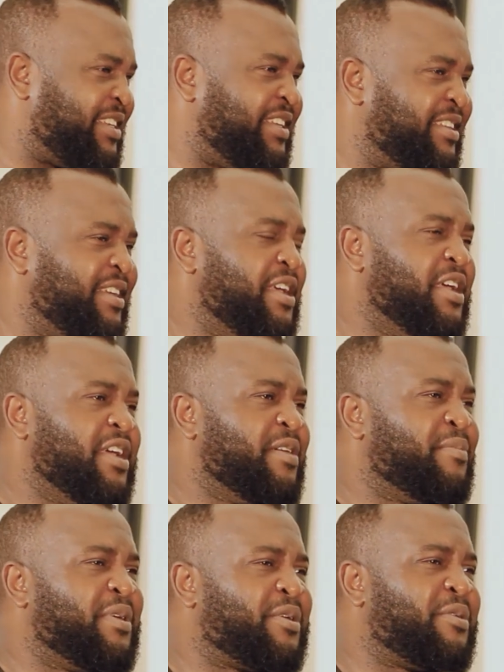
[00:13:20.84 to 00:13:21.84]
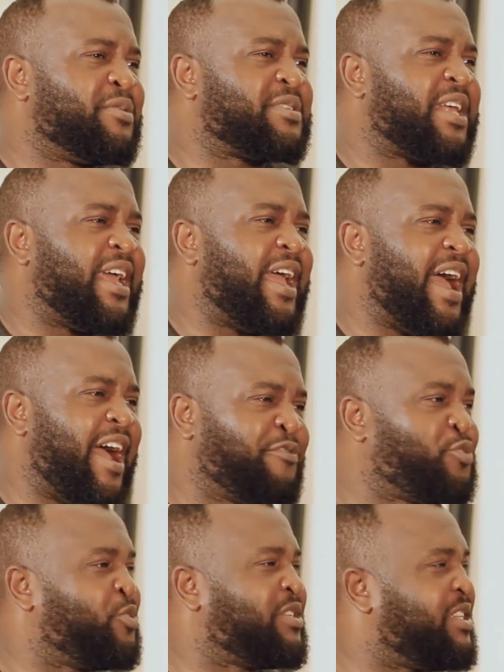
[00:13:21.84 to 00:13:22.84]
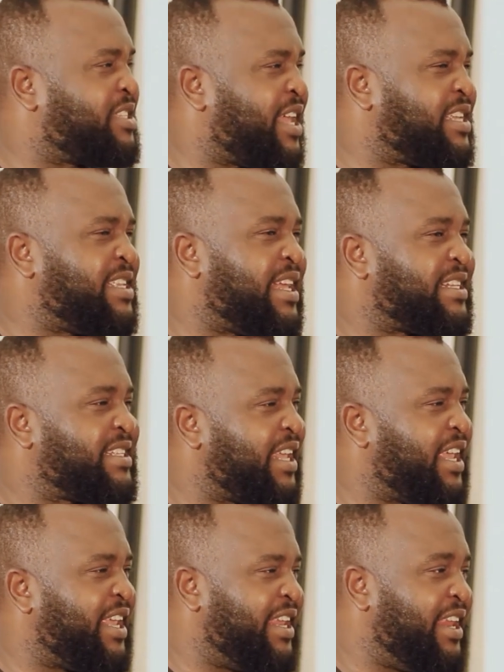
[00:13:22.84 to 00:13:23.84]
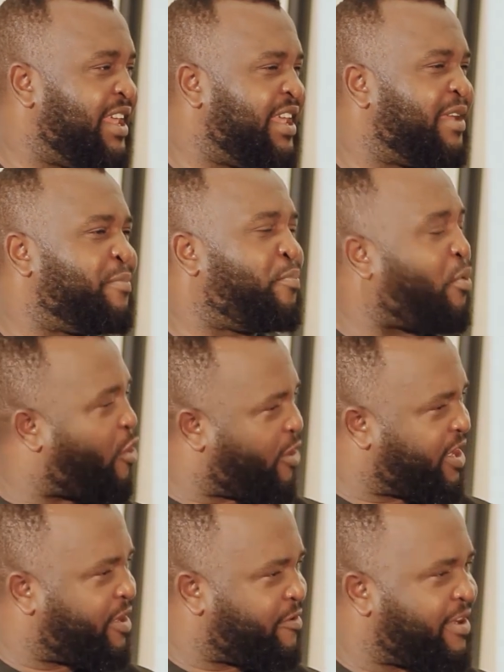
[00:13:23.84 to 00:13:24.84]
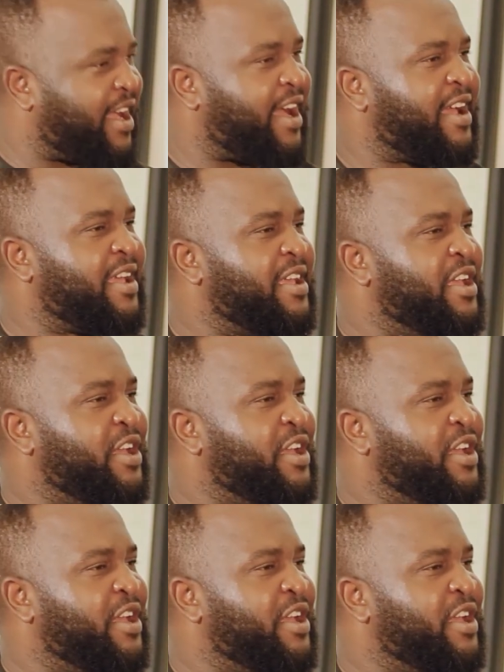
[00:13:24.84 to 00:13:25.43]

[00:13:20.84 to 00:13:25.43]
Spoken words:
thing, because I have two sisters that stay in a poor area.